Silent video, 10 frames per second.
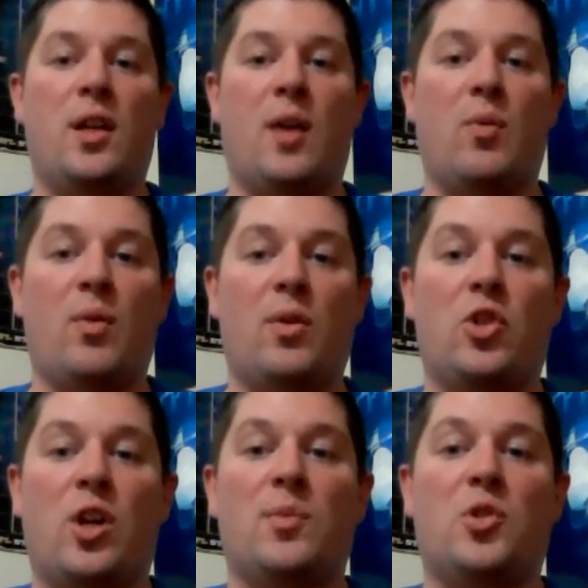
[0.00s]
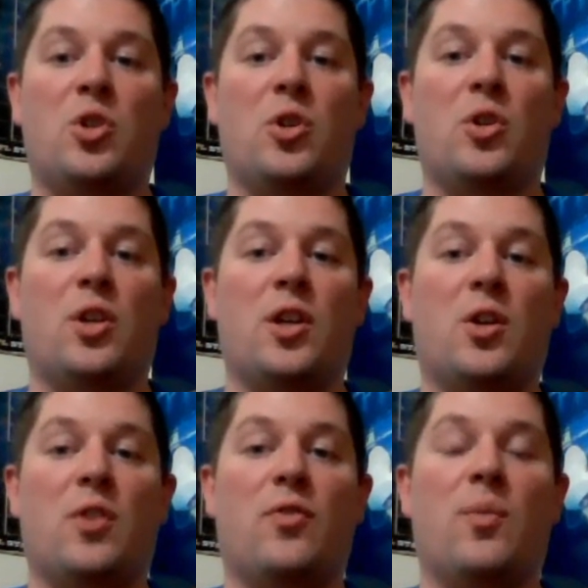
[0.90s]
I went with James Turner, the
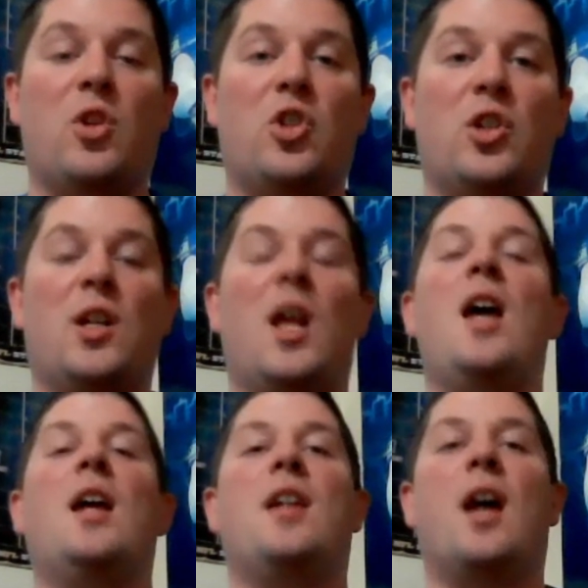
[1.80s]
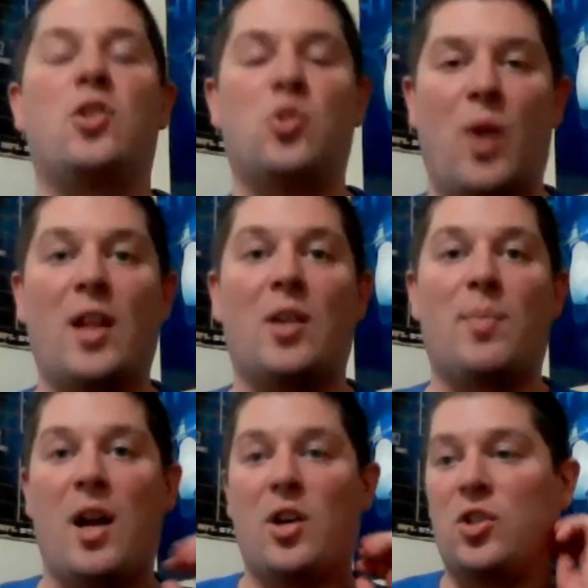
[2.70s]
kicker from Michigan. Yes, Riley
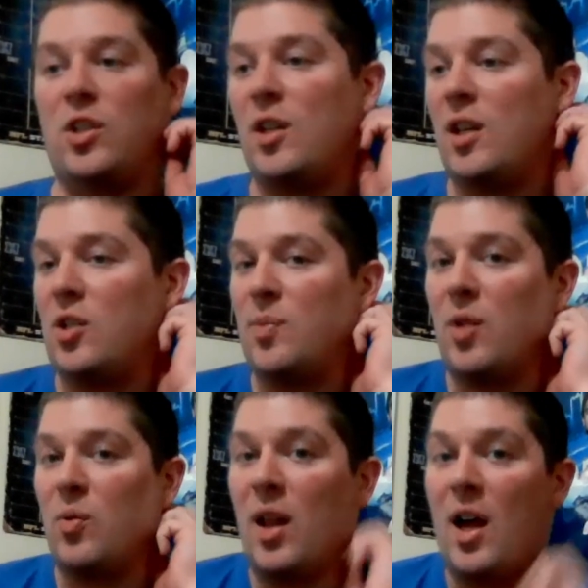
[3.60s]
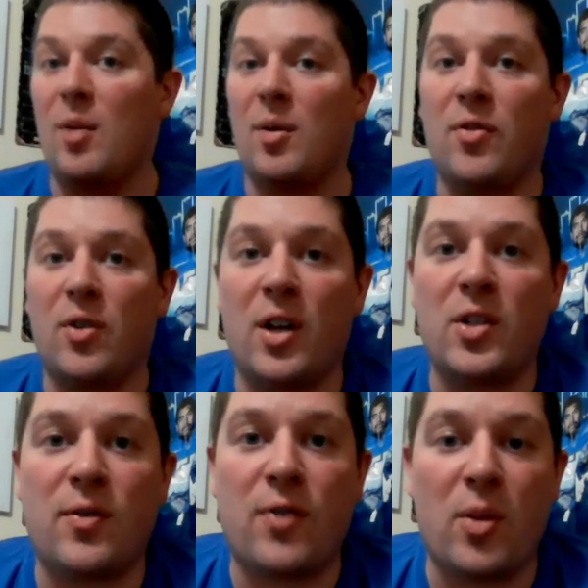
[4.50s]
Patterson has been reliable for us
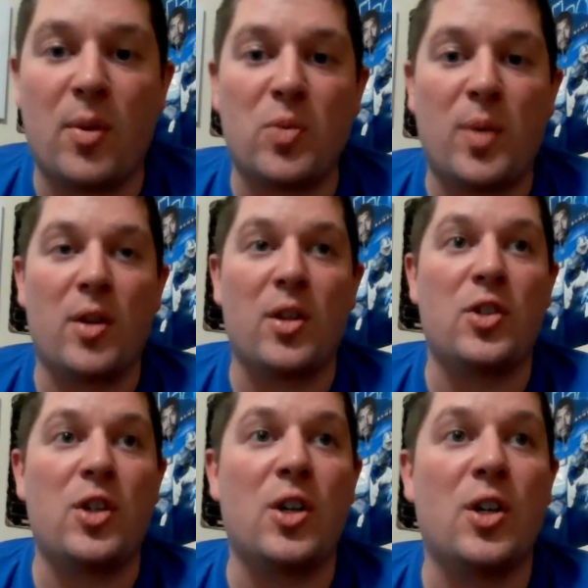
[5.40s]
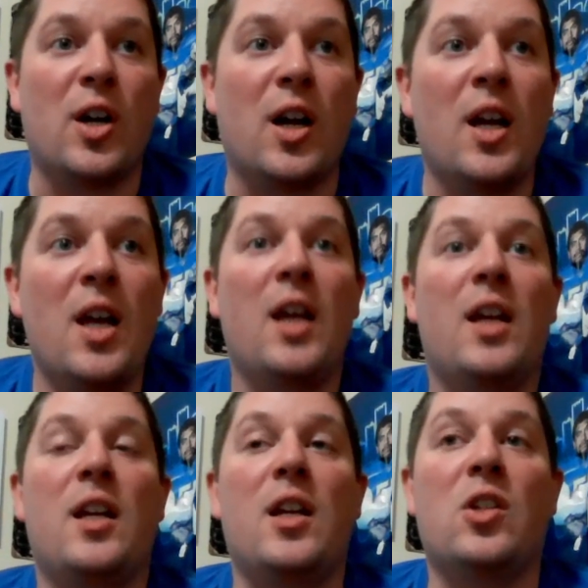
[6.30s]
for the most part this year.
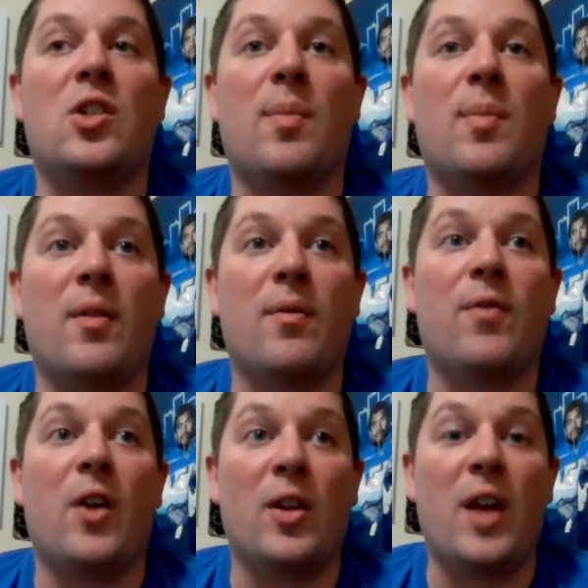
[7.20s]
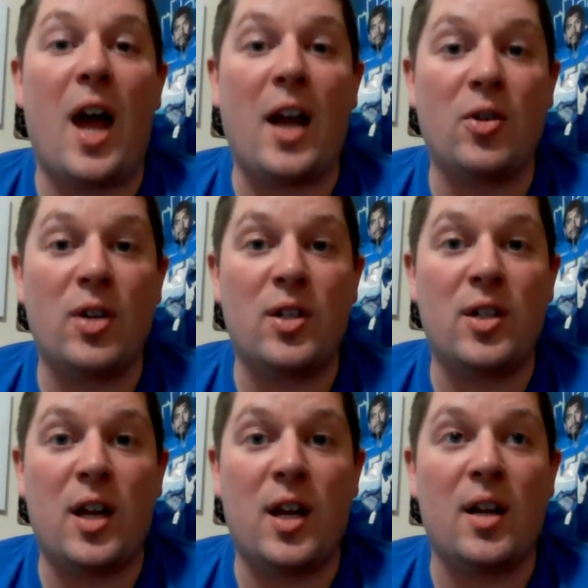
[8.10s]
He's been fairly accurate,
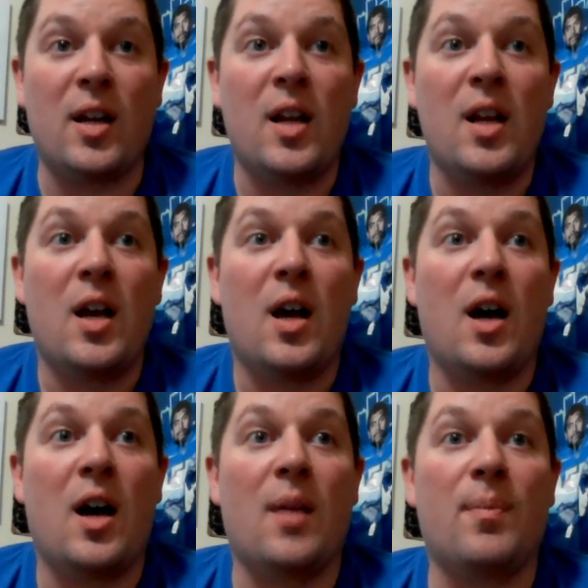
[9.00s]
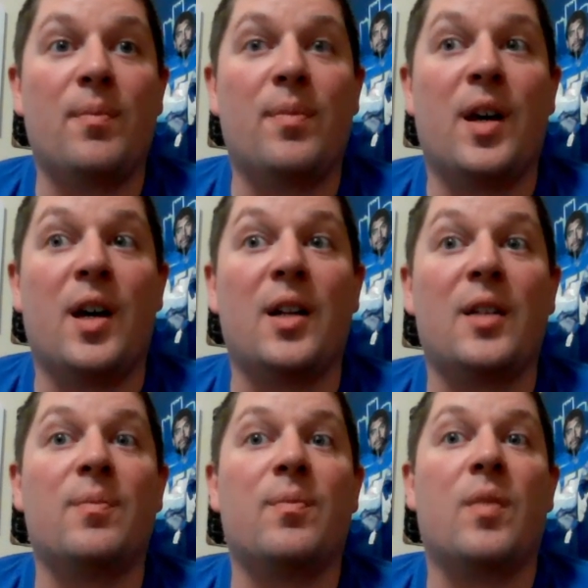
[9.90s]
and but
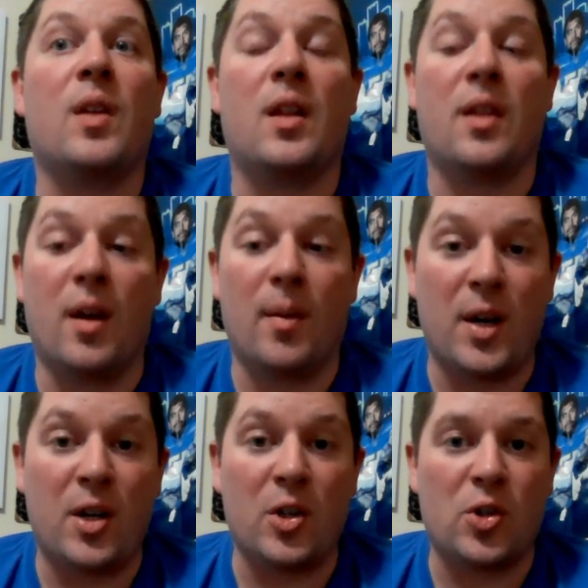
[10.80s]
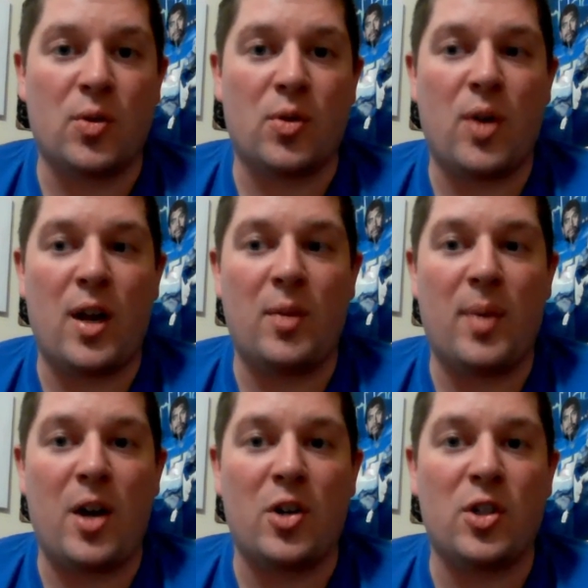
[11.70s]
the big concern with Riley
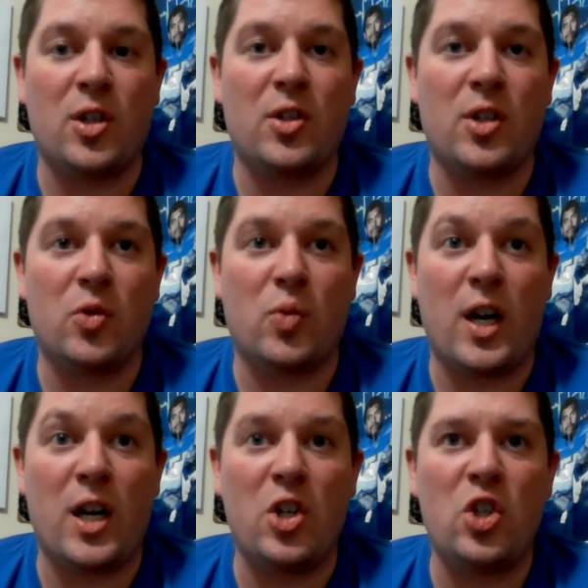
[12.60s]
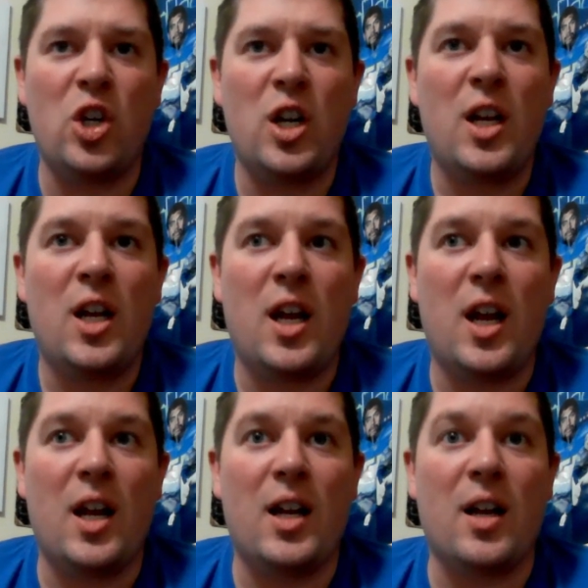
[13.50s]
Patterson is his range,
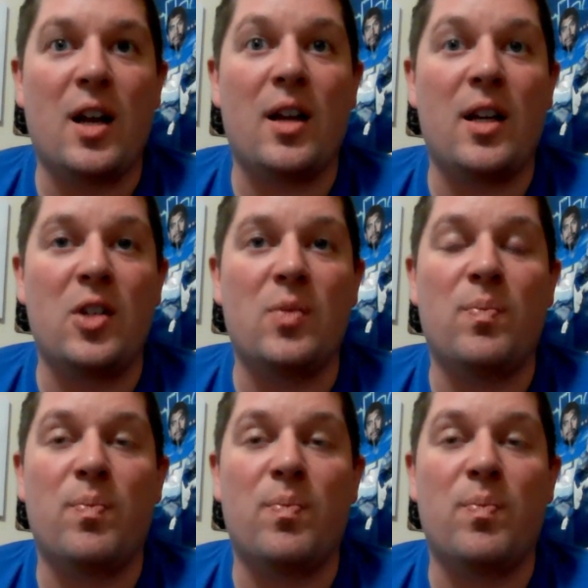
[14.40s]
and he's